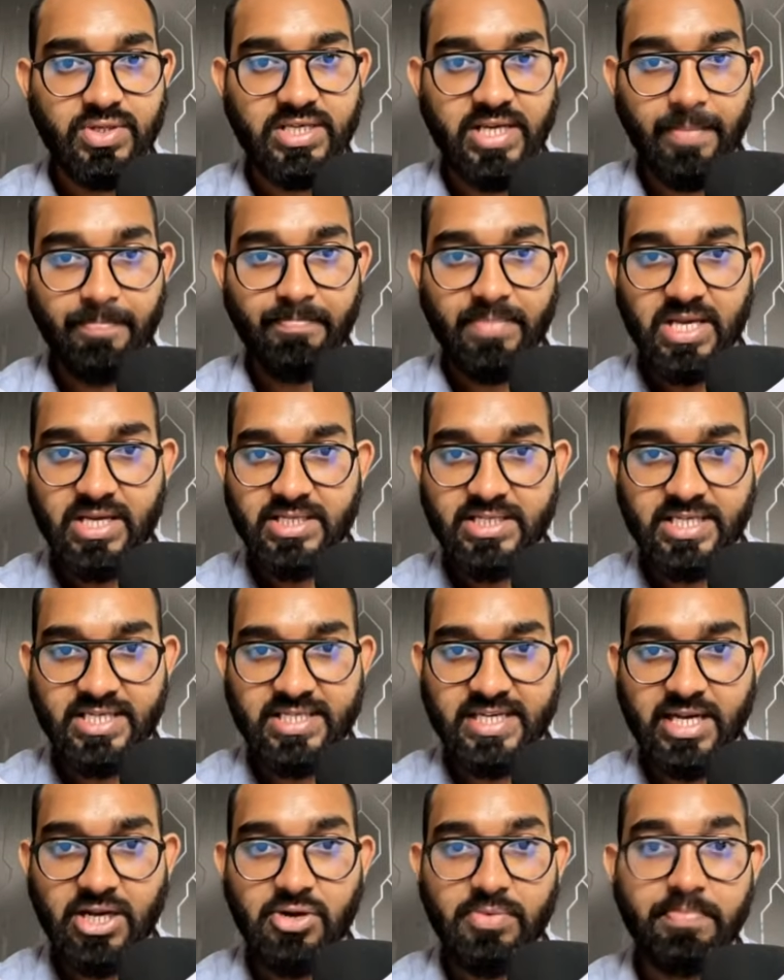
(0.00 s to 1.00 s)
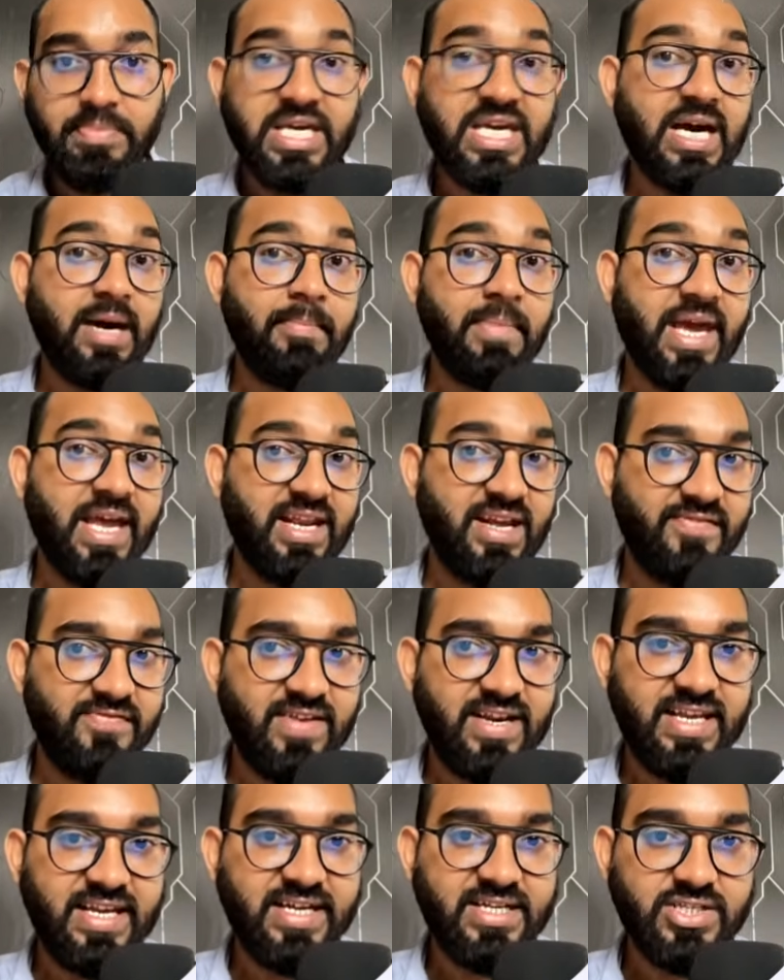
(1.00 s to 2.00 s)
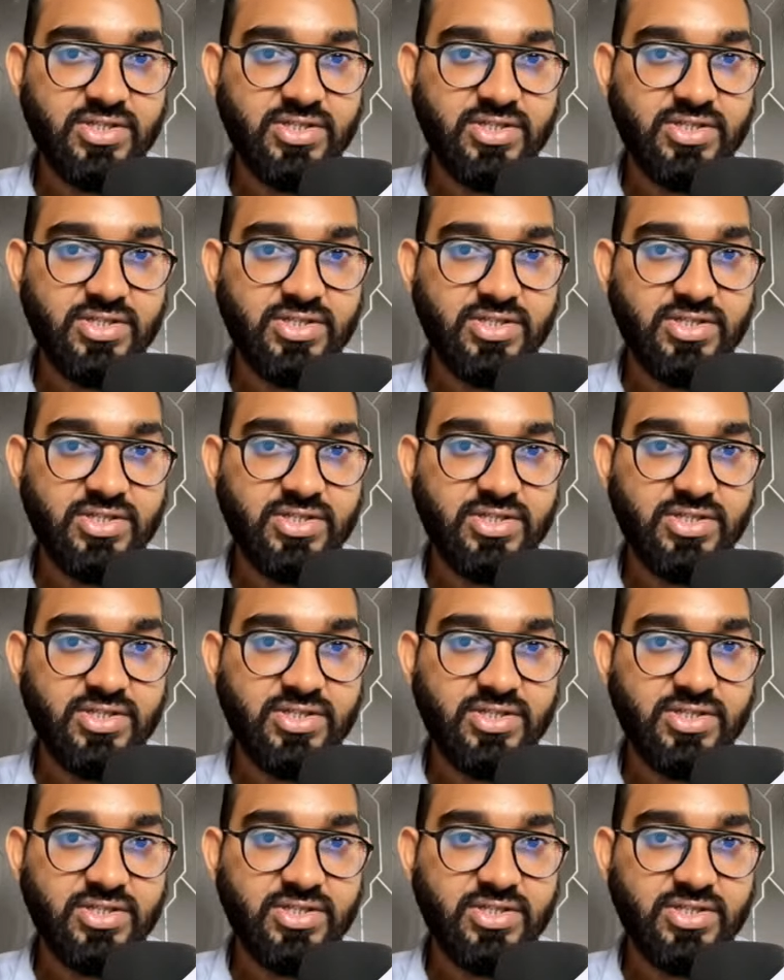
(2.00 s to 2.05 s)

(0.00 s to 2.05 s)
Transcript: Yep, just take a look, become an affiliate.